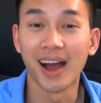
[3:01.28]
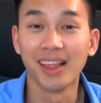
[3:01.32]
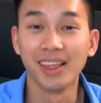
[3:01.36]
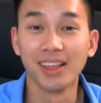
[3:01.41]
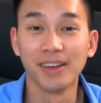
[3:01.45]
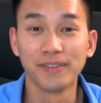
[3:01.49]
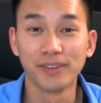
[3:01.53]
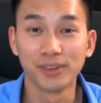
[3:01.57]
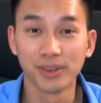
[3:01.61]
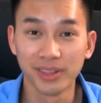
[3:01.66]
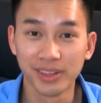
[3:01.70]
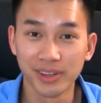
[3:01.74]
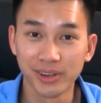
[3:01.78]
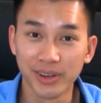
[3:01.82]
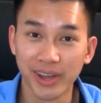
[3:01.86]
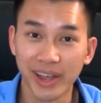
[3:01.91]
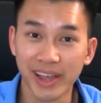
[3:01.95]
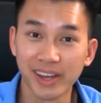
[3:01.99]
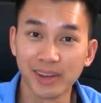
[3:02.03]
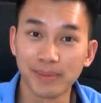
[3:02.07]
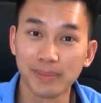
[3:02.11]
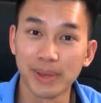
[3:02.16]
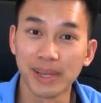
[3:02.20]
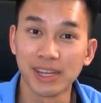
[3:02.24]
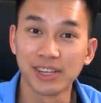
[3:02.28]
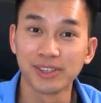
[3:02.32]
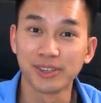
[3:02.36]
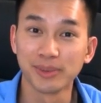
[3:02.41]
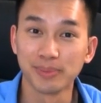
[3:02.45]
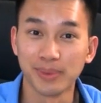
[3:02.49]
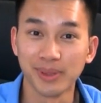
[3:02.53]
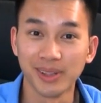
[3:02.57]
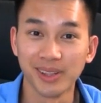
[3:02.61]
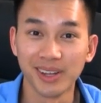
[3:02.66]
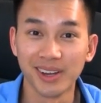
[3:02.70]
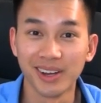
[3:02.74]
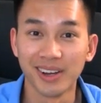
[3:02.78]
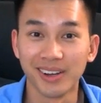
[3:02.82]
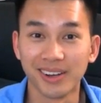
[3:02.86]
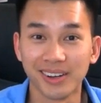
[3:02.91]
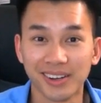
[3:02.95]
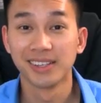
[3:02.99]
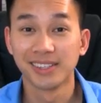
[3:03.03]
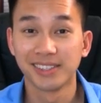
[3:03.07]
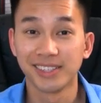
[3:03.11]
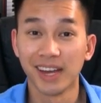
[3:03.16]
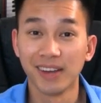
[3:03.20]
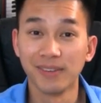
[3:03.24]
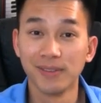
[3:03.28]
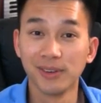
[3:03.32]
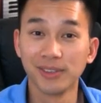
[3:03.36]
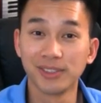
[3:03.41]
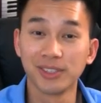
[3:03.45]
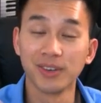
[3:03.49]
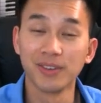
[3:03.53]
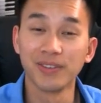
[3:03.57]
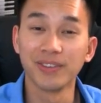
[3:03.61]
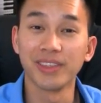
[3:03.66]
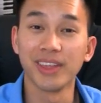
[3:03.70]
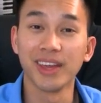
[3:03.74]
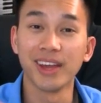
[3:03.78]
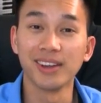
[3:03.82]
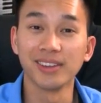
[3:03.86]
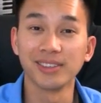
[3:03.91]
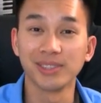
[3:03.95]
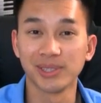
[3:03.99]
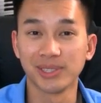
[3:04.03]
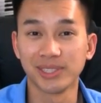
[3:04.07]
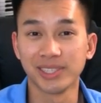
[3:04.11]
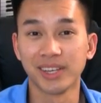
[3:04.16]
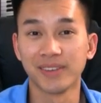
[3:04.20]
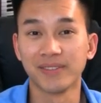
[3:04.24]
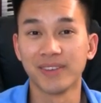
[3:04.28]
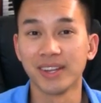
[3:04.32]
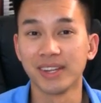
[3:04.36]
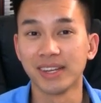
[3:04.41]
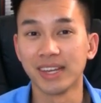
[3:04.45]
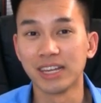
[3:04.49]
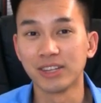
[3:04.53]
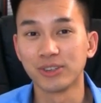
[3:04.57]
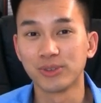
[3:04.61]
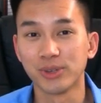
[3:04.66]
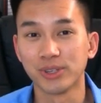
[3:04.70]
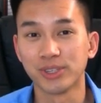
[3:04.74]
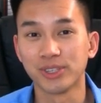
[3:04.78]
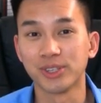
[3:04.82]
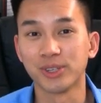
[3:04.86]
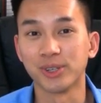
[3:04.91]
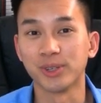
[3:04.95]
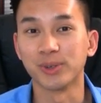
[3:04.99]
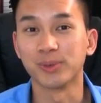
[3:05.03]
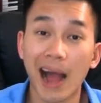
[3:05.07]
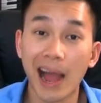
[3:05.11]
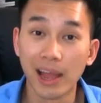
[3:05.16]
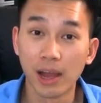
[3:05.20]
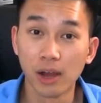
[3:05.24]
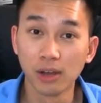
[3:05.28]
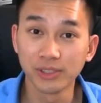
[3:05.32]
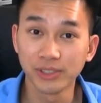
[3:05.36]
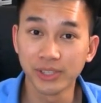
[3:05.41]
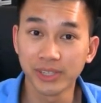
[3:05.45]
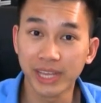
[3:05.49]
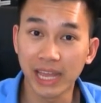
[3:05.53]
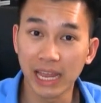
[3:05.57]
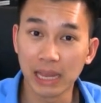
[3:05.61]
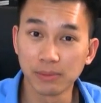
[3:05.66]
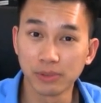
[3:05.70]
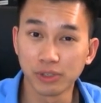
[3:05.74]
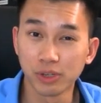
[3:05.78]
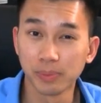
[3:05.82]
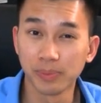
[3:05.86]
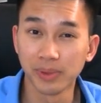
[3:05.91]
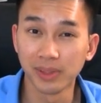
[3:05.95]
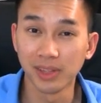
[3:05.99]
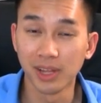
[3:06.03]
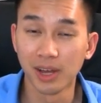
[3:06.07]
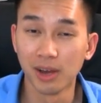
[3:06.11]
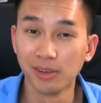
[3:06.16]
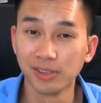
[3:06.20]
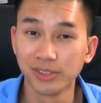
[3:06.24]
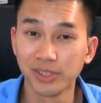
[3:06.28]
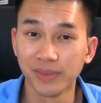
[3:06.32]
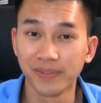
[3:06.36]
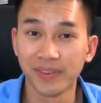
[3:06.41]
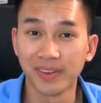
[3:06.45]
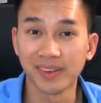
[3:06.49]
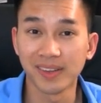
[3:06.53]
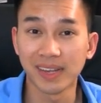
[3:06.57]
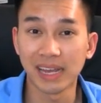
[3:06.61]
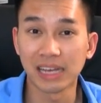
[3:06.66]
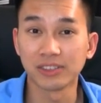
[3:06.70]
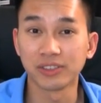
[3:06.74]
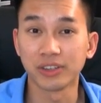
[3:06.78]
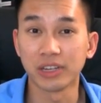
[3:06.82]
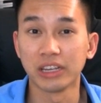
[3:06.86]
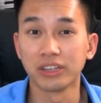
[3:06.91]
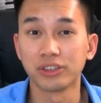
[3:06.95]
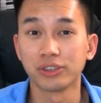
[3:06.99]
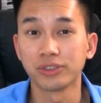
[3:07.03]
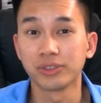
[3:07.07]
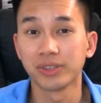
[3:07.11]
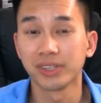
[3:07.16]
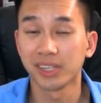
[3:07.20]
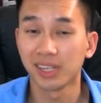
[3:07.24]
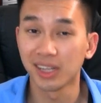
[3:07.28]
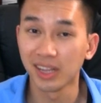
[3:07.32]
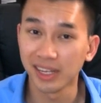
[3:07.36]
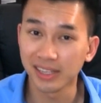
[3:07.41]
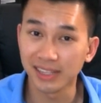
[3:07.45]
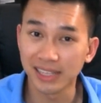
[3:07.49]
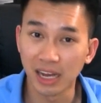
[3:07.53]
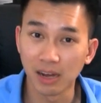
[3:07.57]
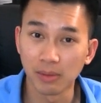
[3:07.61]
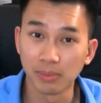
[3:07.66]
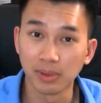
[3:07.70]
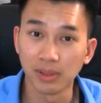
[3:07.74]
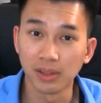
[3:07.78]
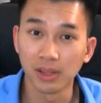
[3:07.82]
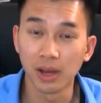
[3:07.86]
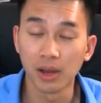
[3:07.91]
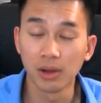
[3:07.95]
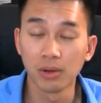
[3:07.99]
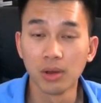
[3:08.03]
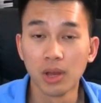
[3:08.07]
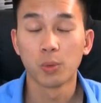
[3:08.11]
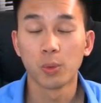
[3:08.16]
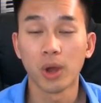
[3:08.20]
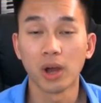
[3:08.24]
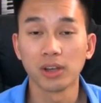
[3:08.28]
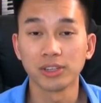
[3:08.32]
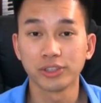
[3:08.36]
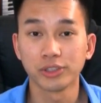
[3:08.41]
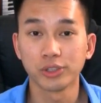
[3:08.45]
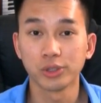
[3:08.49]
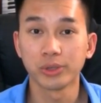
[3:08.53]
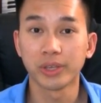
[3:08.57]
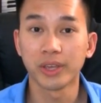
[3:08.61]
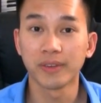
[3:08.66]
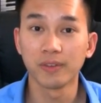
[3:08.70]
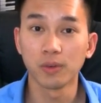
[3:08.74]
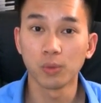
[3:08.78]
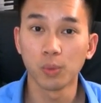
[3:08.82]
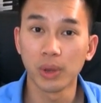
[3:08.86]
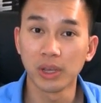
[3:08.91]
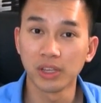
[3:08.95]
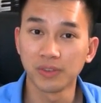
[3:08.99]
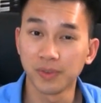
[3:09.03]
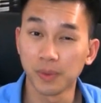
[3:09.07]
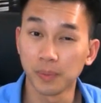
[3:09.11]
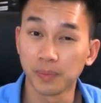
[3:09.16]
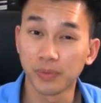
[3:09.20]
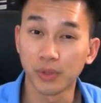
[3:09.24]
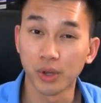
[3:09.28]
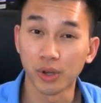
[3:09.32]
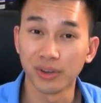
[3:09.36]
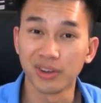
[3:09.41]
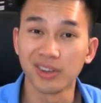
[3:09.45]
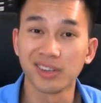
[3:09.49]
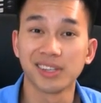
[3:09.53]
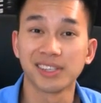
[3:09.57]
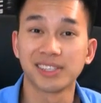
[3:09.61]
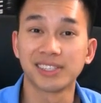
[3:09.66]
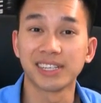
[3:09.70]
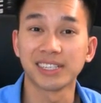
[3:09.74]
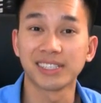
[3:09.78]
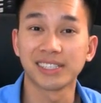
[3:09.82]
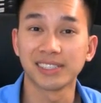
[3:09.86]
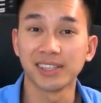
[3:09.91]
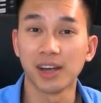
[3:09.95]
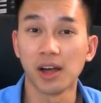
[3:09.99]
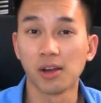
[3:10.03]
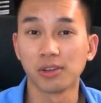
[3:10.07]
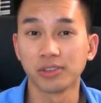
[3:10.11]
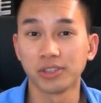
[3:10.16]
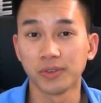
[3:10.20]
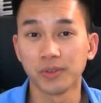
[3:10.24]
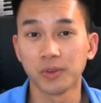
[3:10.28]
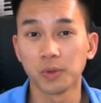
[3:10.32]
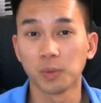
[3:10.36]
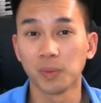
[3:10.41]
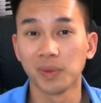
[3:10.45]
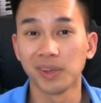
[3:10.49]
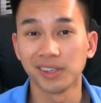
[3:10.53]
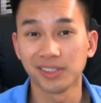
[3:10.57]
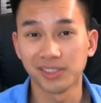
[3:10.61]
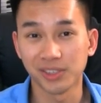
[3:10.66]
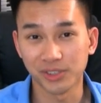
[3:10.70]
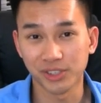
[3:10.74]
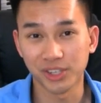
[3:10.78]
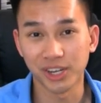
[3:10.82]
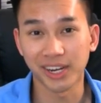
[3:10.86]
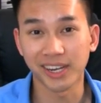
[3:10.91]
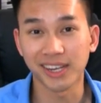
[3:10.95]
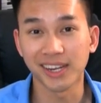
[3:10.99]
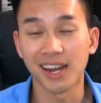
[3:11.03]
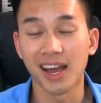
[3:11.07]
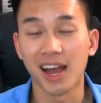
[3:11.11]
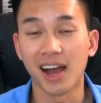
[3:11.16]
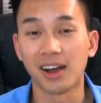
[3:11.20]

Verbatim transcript: I love your little animation below. Side votes over there, so see if any interests you. I host a game show below, so if any guys are interested, click down below. We also do giveaways from $30 to $60 every week, so check it